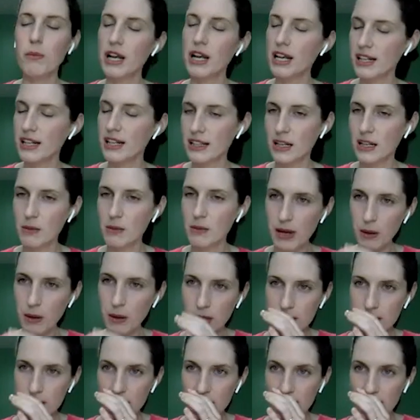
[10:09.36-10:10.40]
but in a little bit,
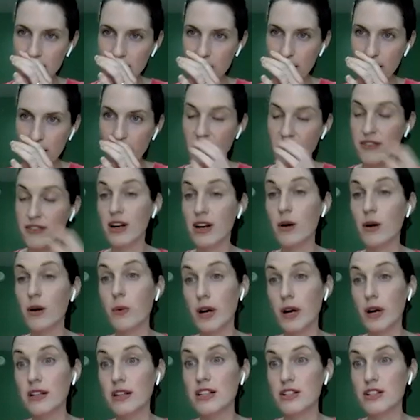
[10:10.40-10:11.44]
we'll talk about having a
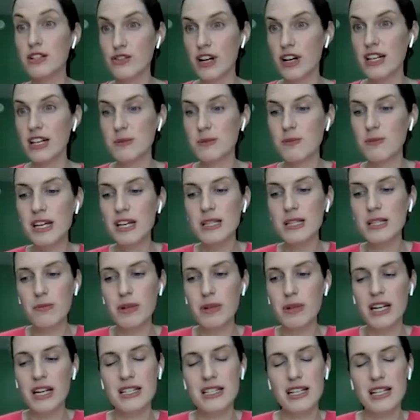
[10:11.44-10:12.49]
will and trust-based
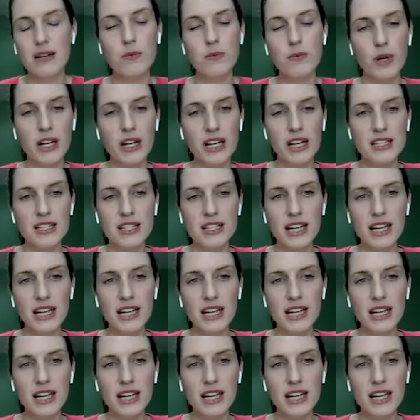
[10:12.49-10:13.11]
plan working